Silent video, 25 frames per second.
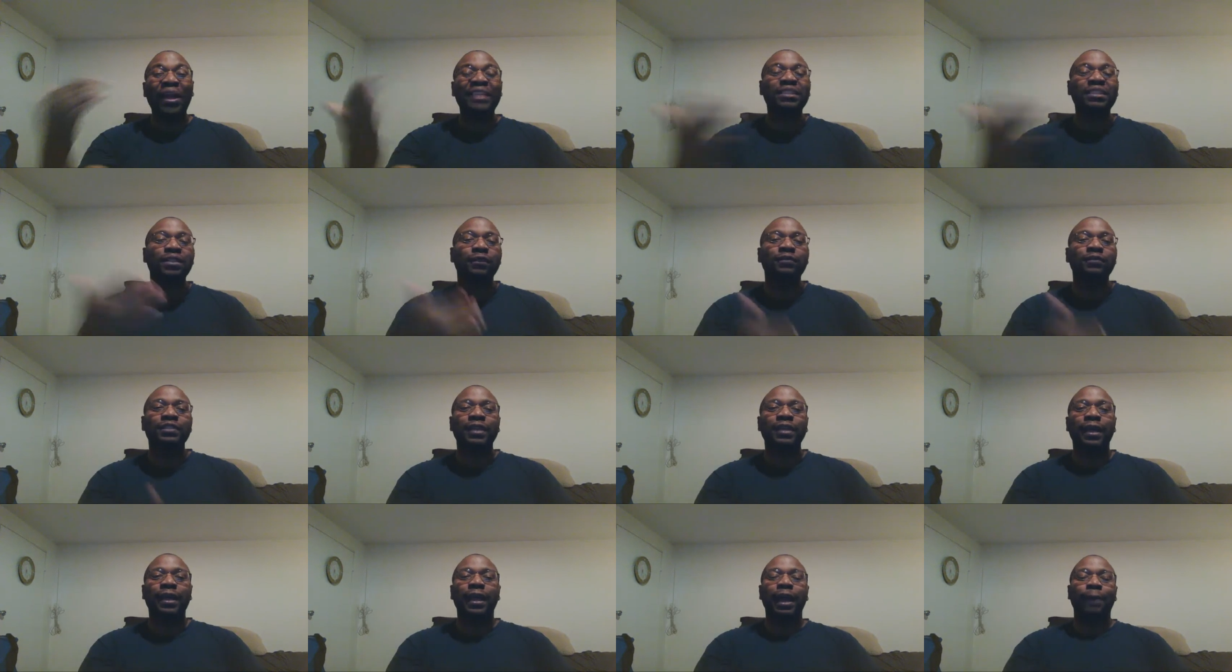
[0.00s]
of
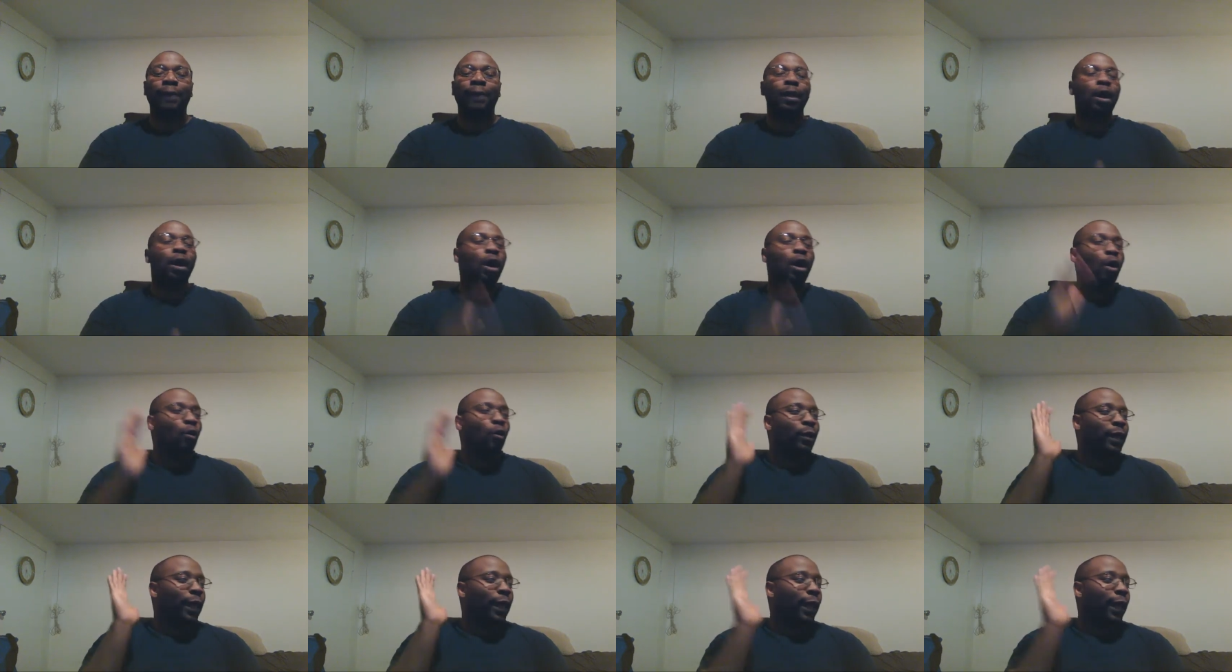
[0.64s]
time.
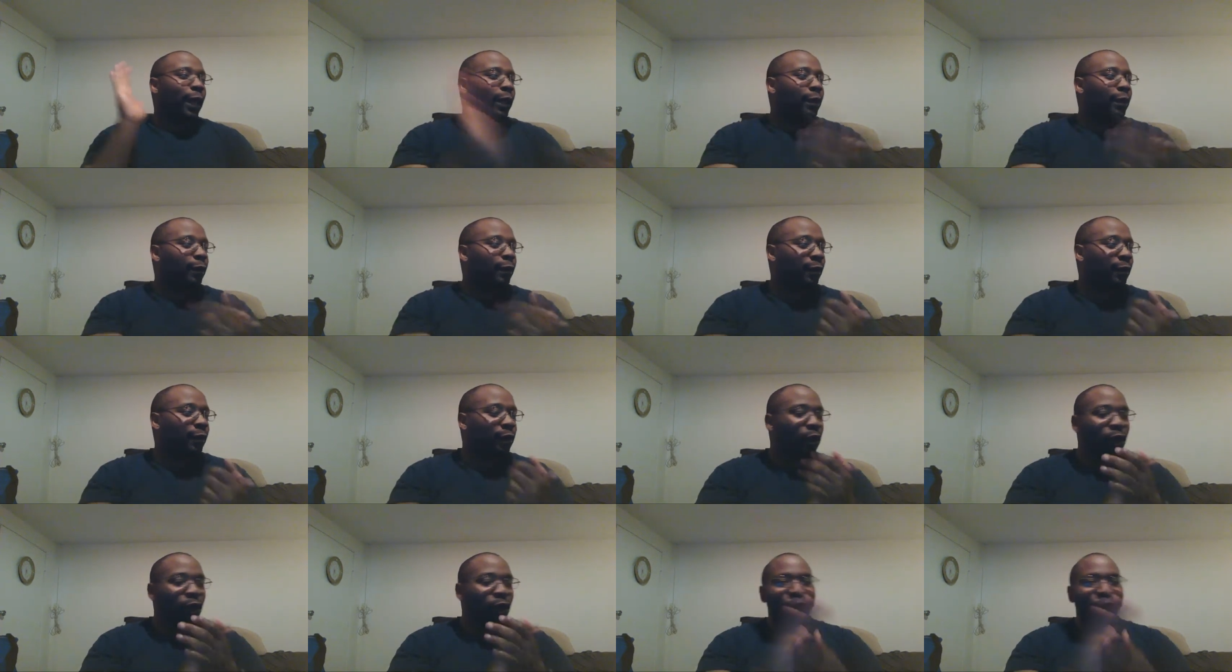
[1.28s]
Okay,
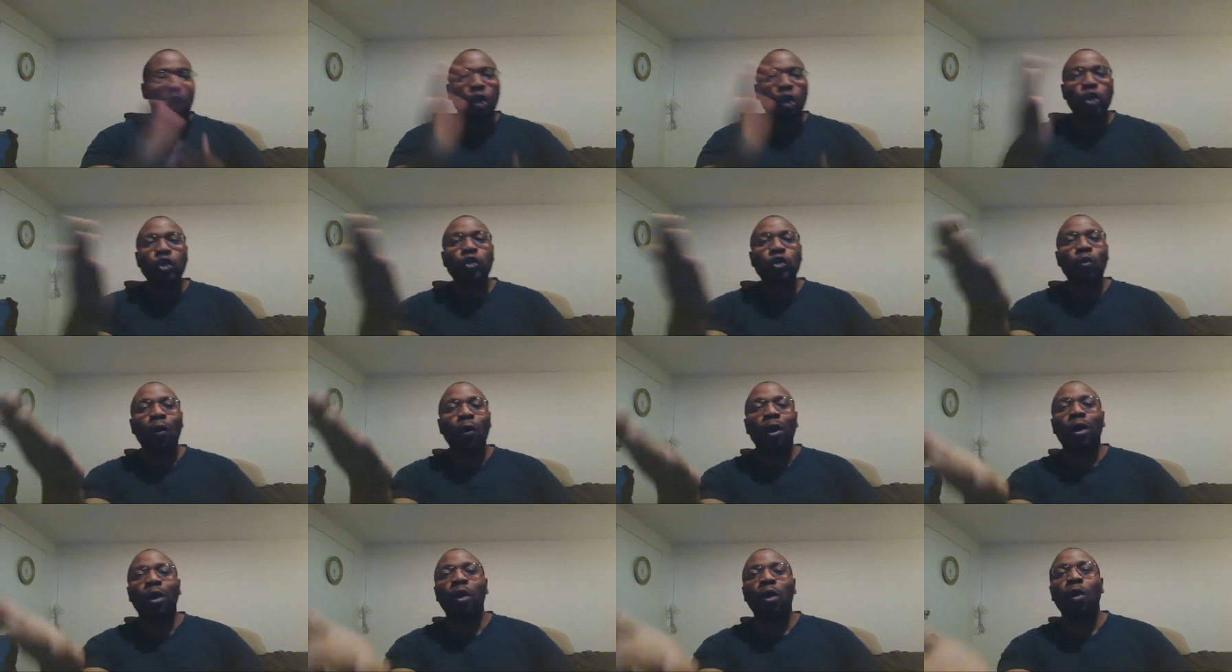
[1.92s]
you
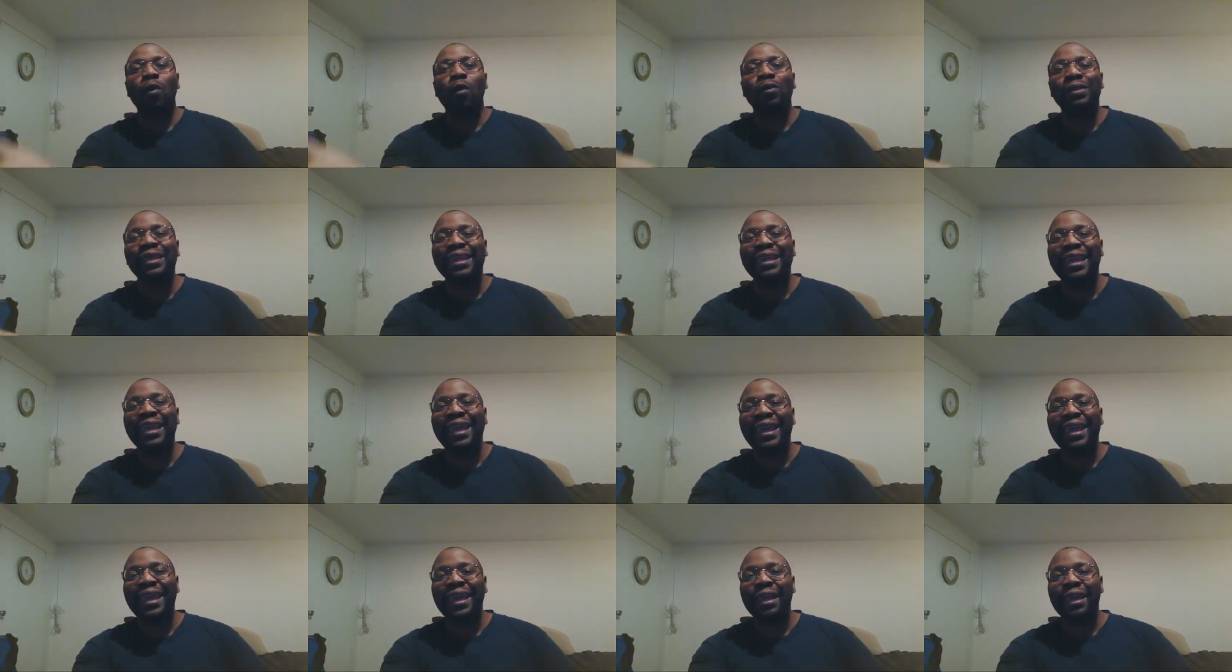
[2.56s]
are only
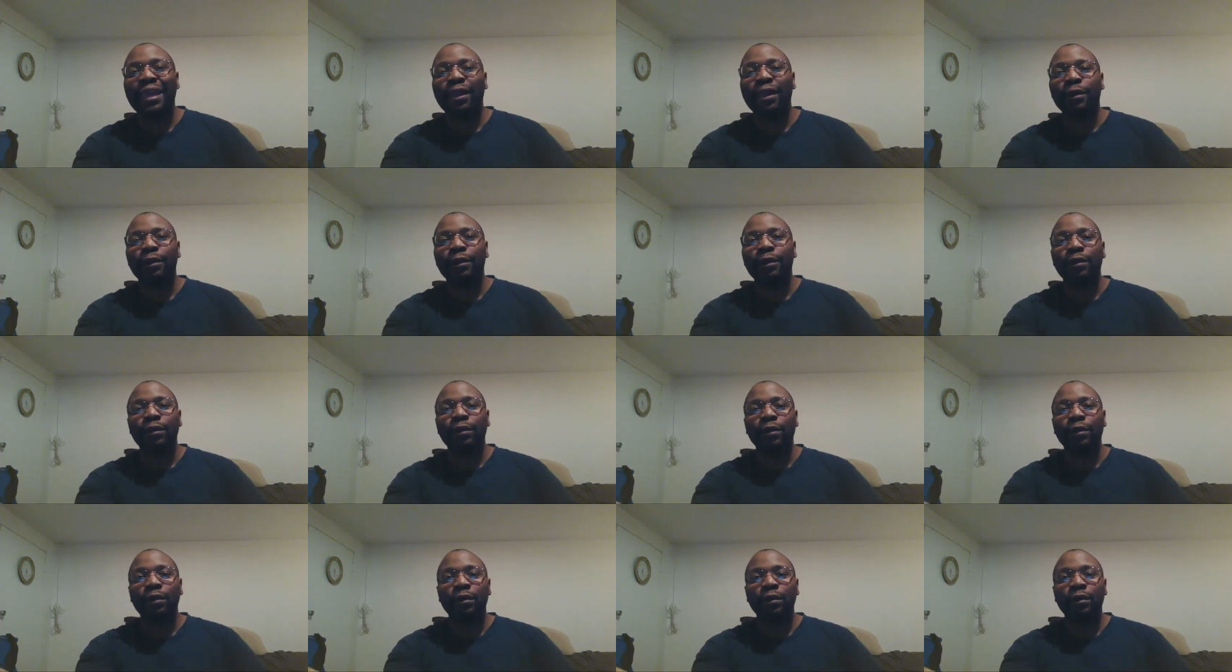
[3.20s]
here,